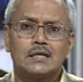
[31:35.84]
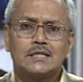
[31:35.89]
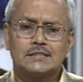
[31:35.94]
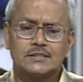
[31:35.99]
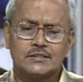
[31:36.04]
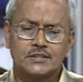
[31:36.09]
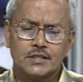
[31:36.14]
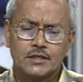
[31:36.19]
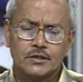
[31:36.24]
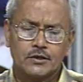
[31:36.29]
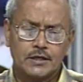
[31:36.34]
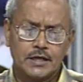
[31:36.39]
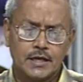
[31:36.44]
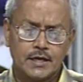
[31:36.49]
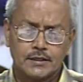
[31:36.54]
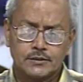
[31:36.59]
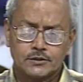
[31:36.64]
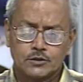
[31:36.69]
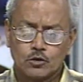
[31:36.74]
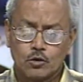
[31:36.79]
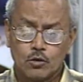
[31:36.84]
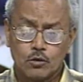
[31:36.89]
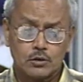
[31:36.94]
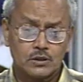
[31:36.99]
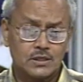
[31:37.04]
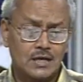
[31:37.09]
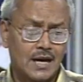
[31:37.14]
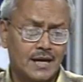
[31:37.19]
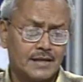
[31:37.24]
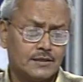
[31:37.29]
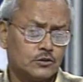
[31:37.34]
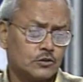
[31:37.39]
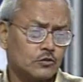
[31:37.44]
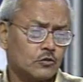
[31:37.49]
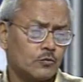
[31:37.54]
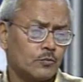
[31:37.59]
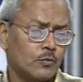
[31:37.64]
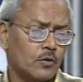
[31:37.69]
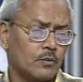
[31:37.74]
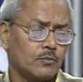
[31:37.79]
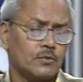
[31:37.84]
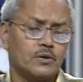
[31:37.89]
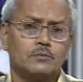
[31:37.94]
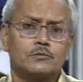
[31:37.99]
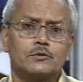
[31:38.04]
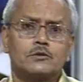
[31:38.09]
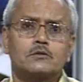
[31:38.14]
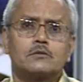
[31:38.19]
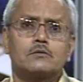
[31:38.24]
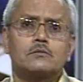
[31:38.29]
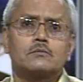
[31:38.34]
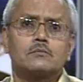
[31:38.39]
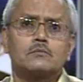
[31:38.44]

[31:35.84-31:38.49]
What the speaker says: history creates all kinds of problems.